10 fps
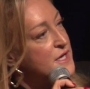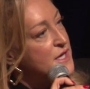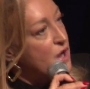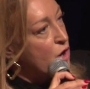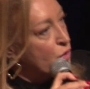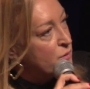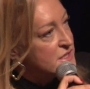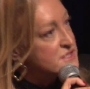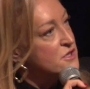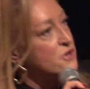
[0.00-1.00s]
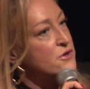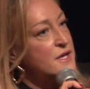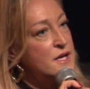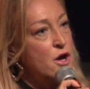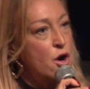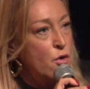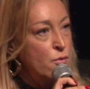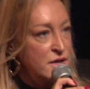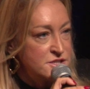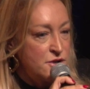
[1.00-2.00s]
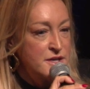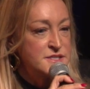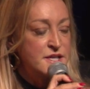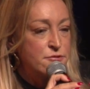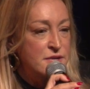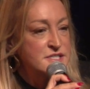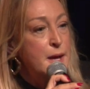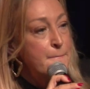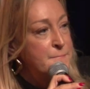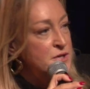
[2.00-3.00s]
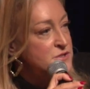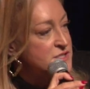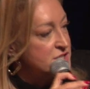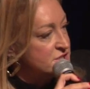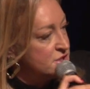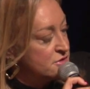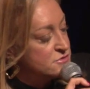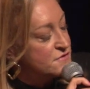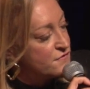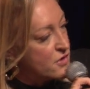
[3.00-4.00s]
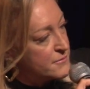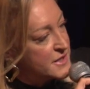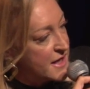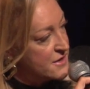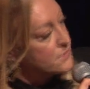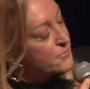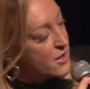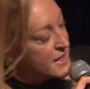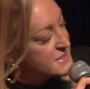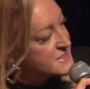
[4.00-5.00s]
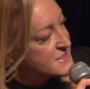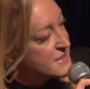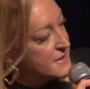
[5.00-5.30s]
always learning, always trying to take risks, builds this huge farming enterprise.